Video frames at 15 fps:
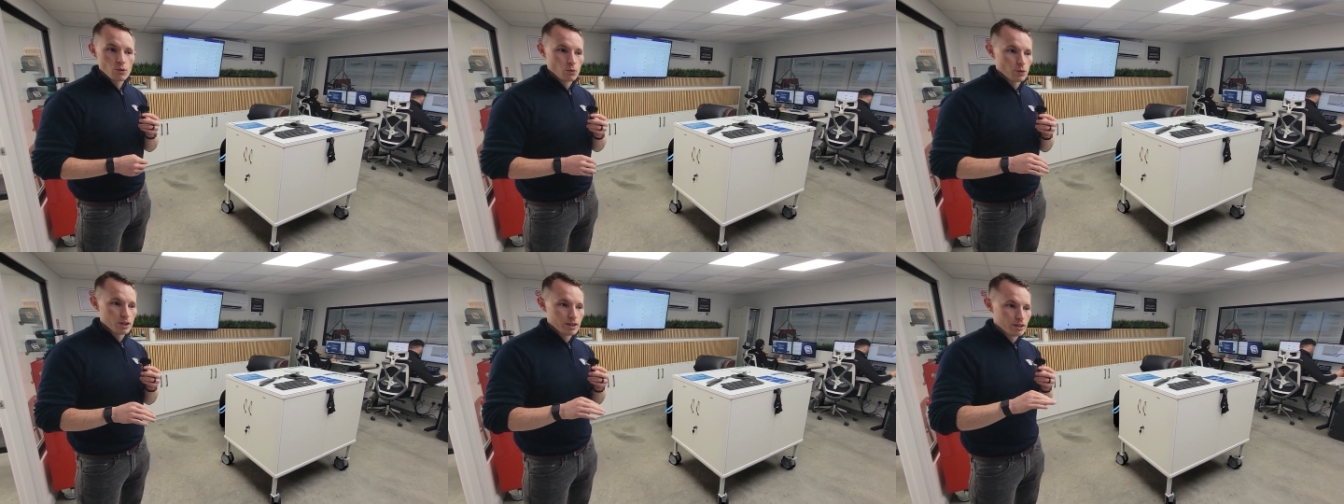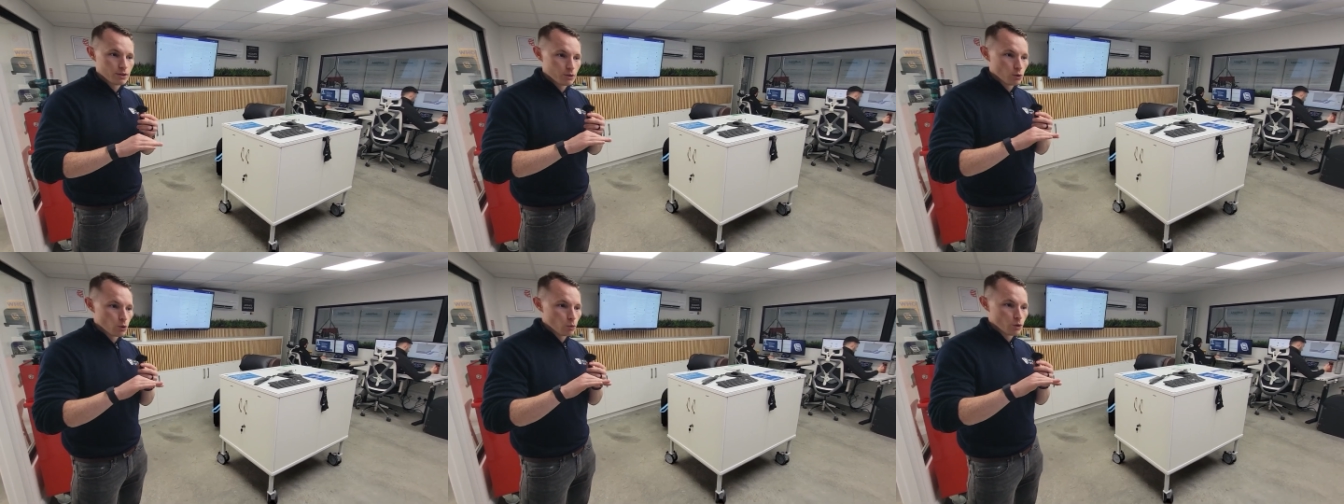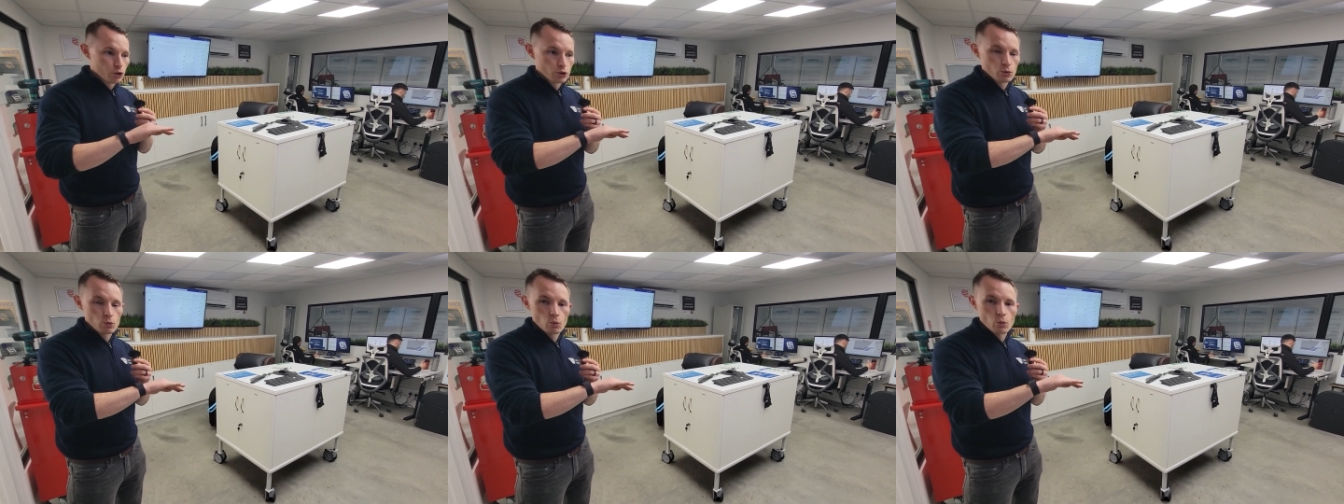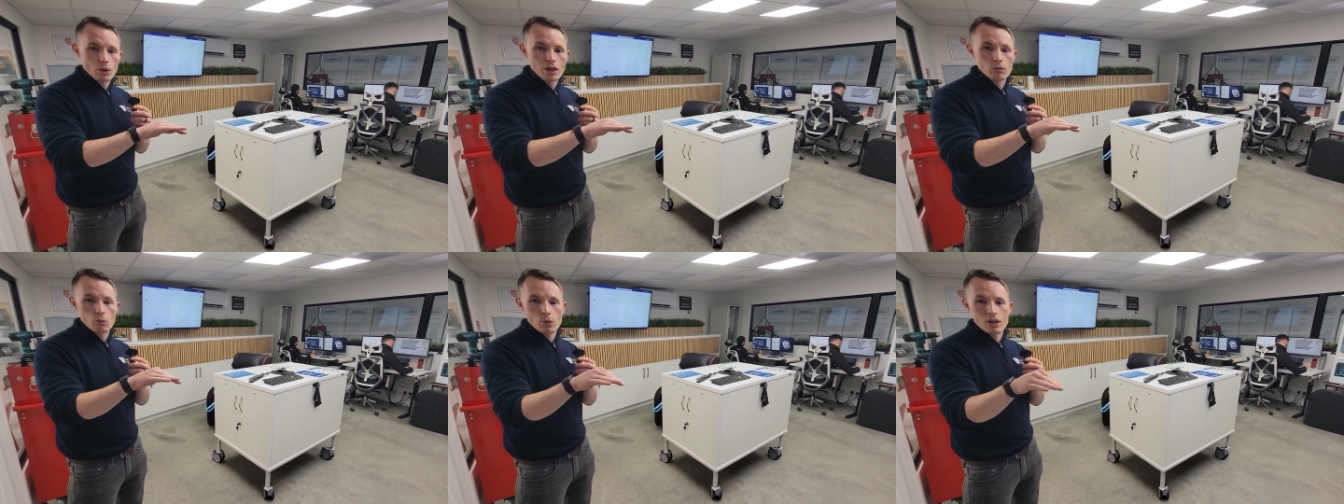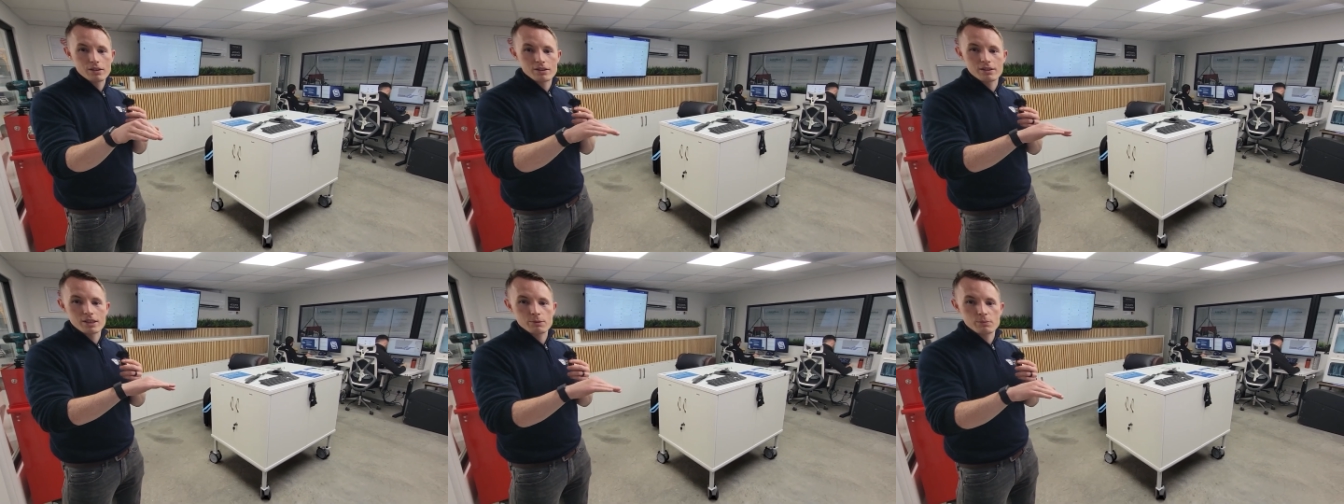We know we shouldn't
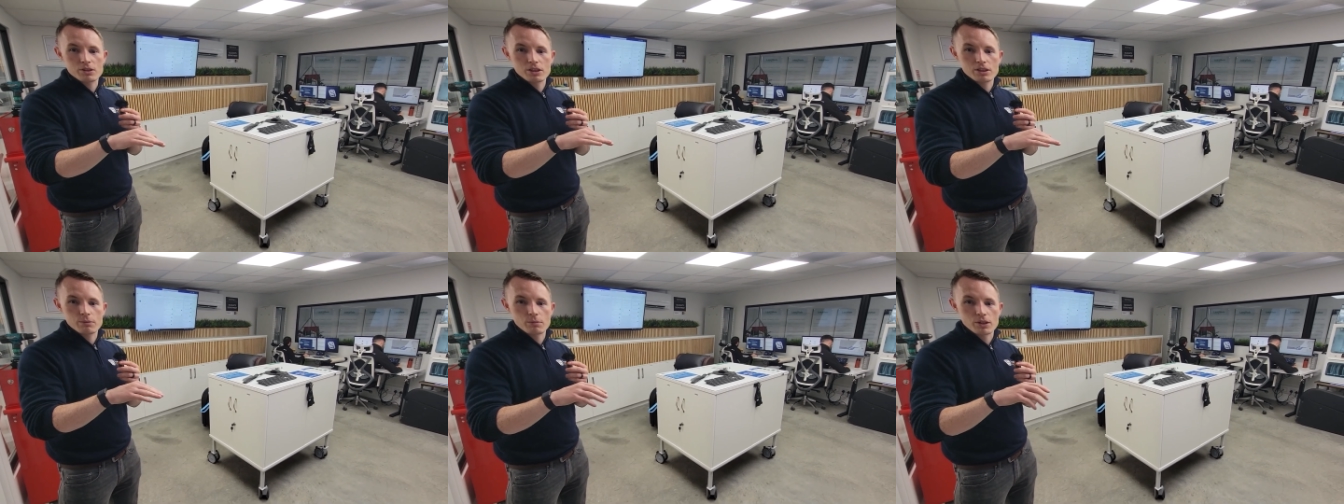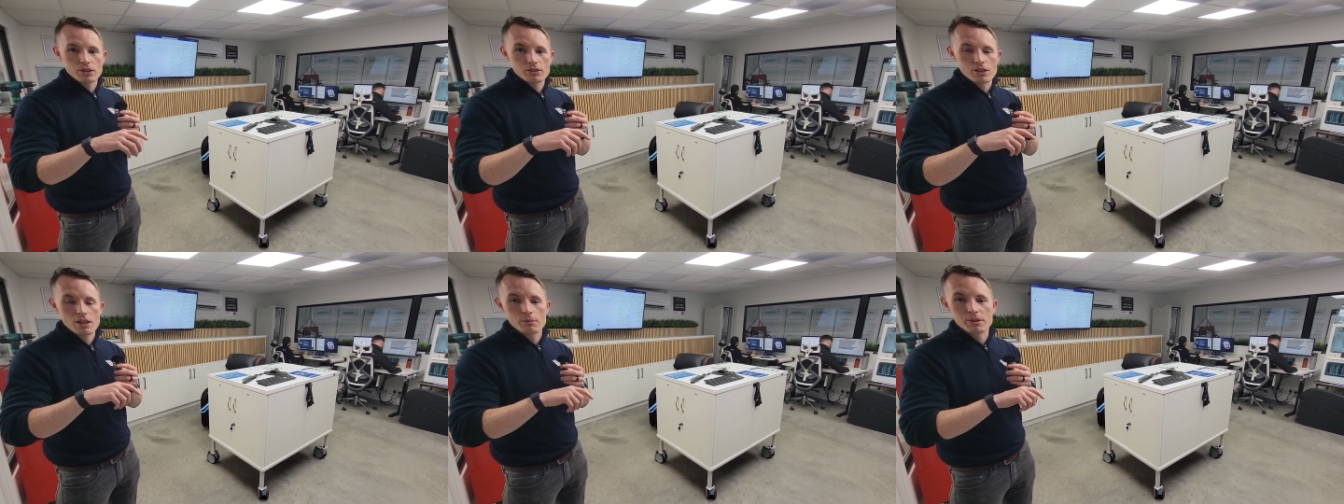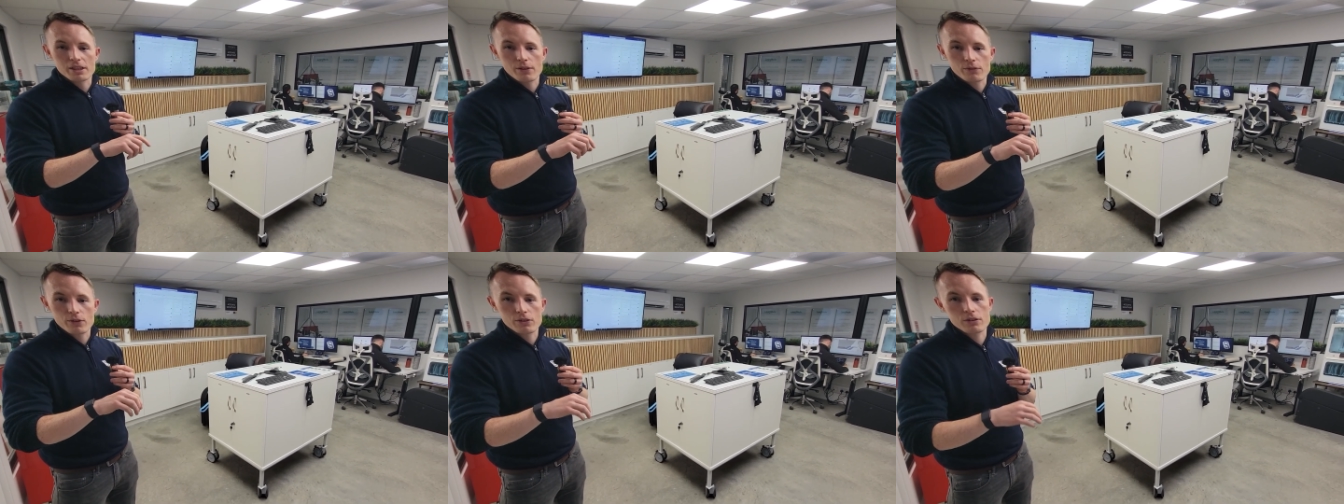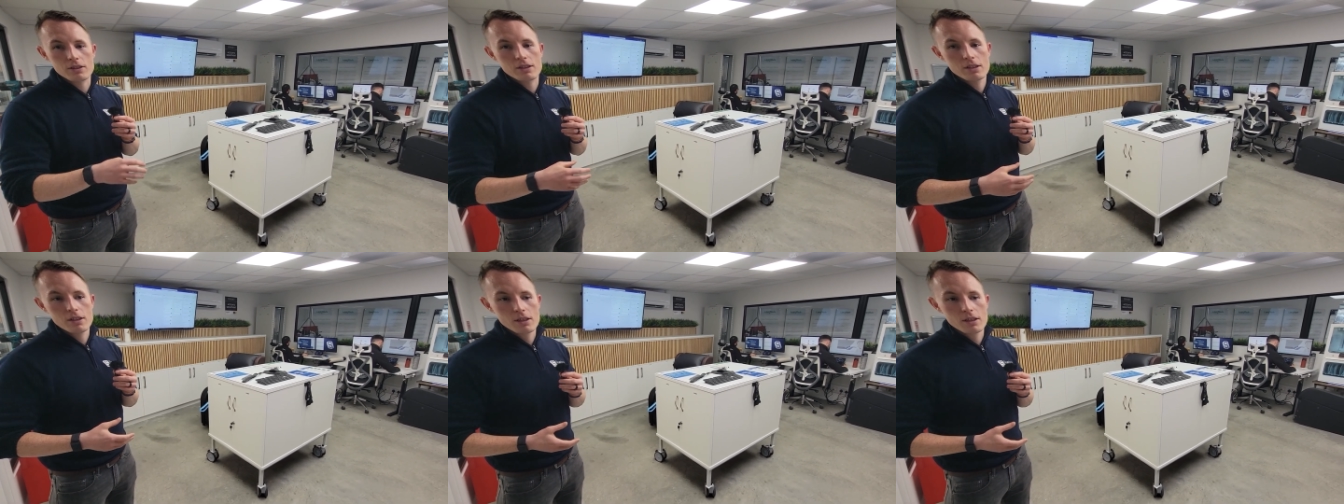weld in this position because that'll be difficult